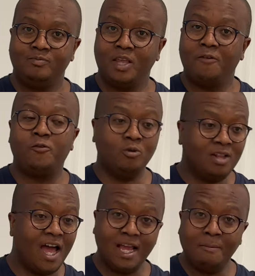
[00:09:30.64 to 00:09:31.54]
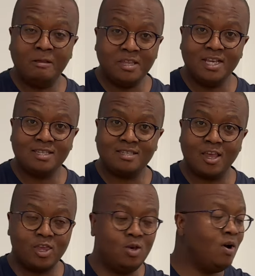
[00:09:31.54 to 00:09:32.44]
If you're lying about this,
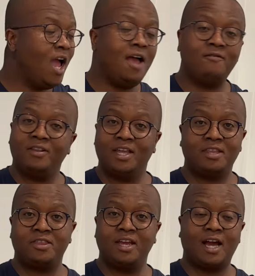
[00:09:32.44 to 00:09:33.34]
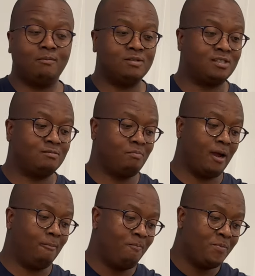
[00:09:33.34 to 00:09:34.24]
you have another thing coming,
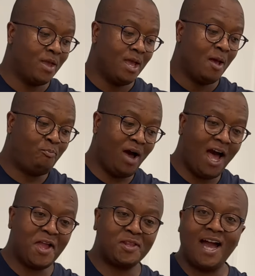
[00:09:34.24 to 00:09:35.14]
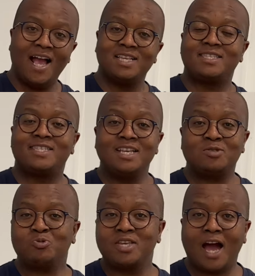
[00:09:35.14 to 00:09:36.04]
man. But guys, this
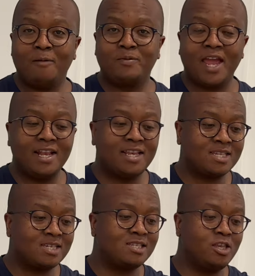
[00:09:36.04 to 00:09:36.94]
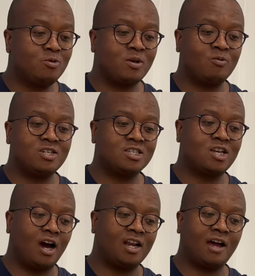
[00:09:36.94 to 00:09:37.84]
was the update. This is the news that we just
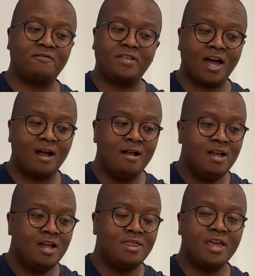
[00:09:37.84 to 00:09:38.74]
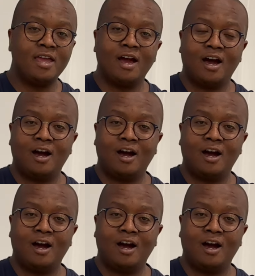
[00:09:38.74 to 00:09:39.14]
got after the